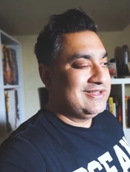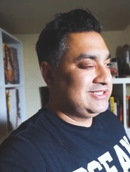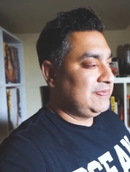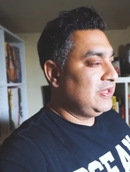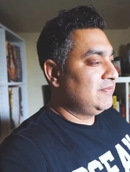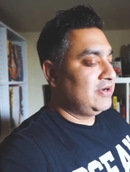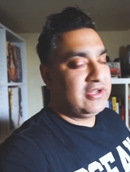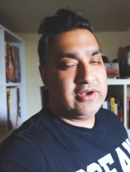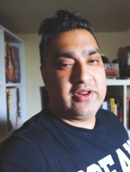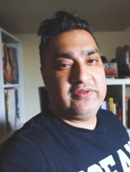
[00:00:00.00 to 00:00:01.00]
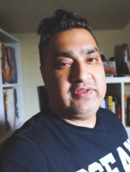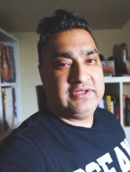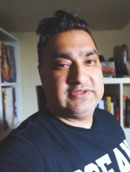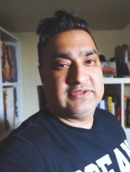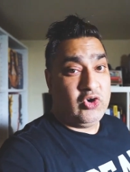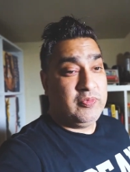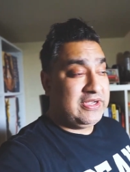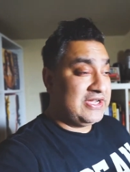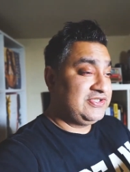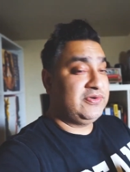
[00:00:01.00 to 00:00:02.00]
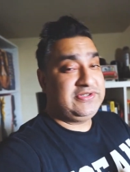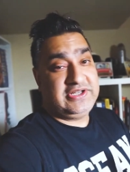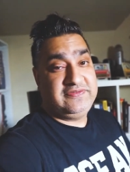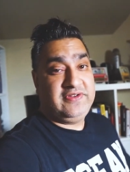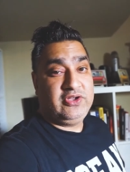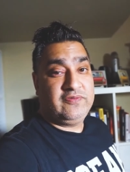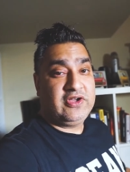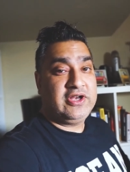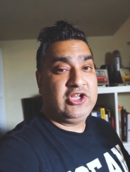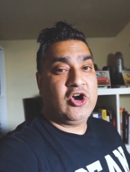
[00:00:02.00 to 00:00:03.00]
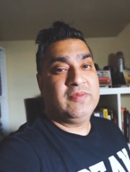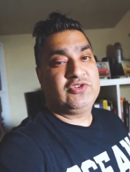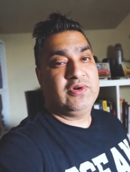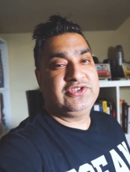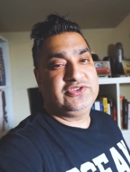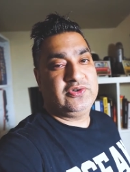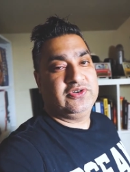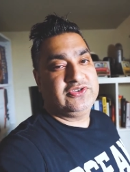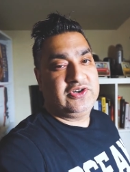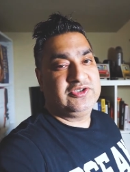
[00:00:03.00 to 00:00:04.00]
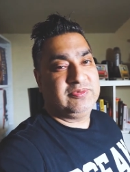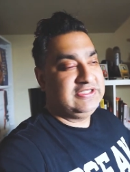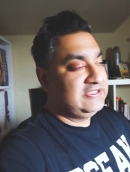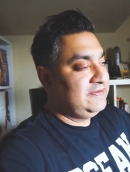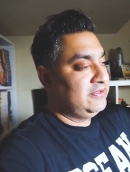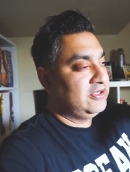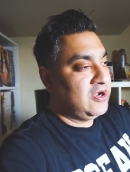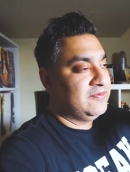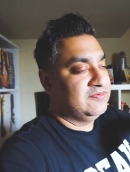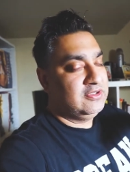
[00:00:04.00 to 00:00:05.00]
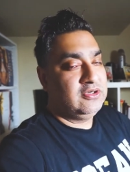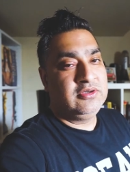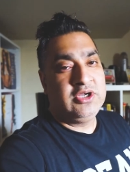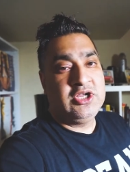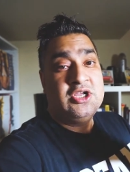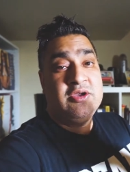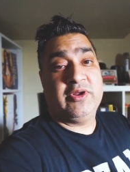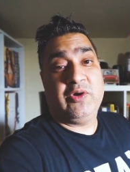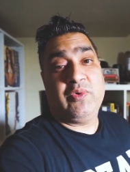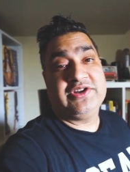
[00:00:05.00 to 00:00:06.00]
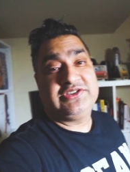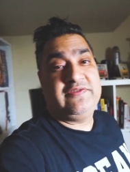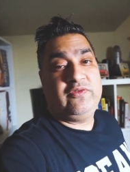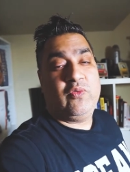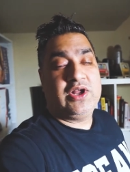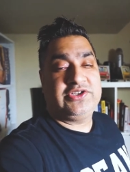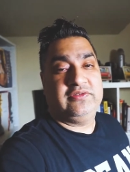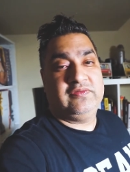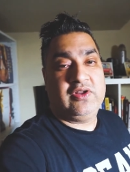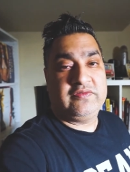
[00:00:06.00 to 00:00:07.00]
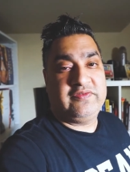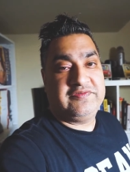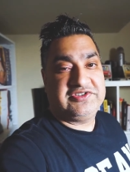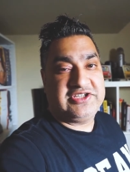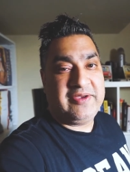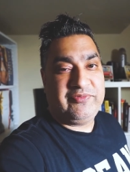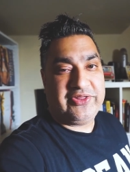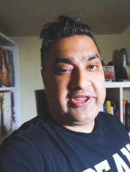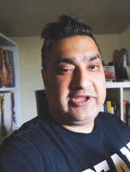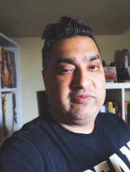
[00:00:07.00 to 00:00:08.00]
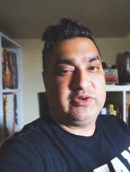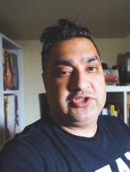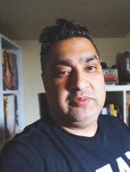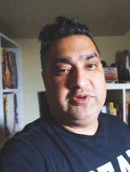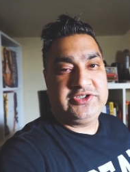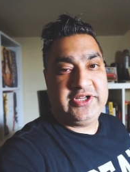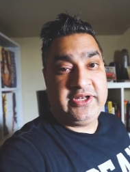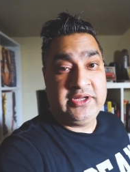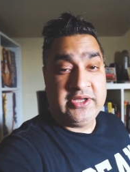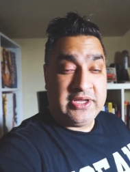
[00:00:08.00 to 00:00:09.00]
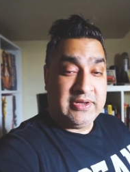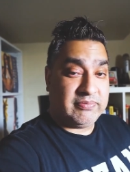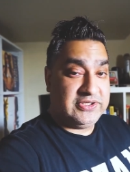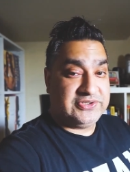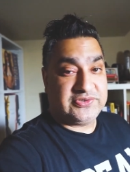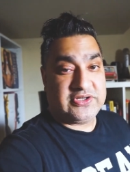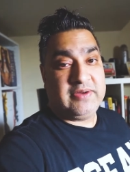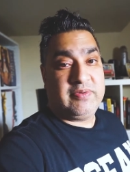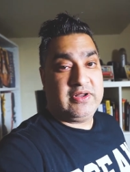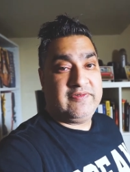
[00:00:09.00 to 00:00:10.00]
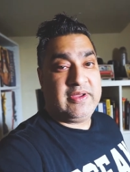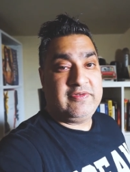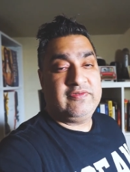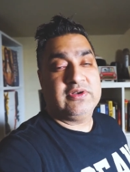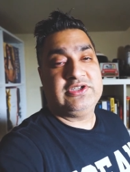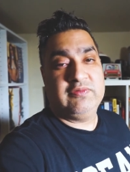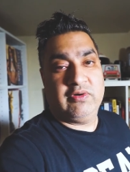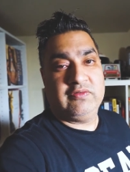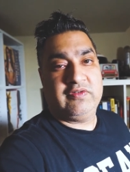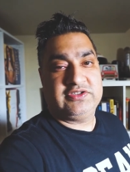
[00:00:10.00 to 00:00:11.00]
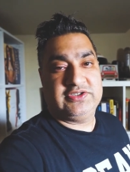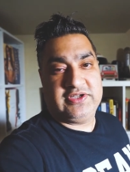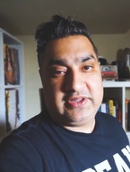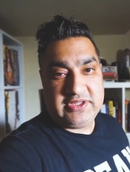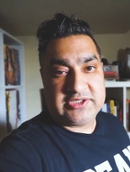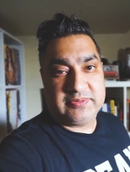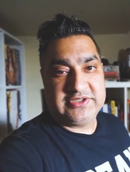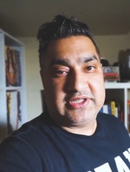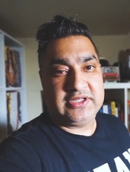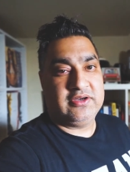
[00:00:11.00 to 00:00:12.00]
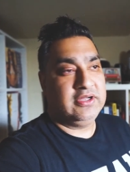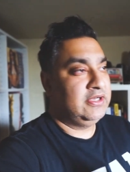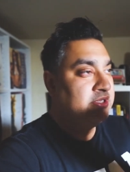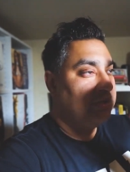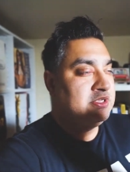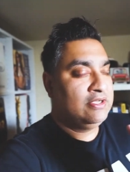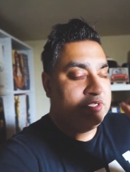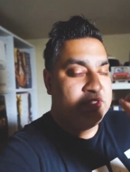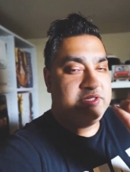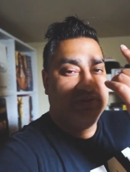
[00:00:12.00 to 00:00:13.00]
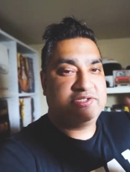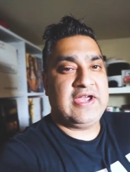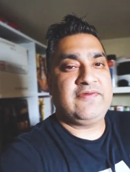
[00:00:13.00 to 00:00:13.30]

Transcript: Spend the money on other things. I hope you guys enjoyed today's video. If you got any comments, questions, or concerns, please leave them in the comments below. But I want to say if you're watching the vlog for the first time, thank you very much. I appreciate it. Please subscribe, part of the family. If you want to see more vlogs just like this, please click on the end of the sky.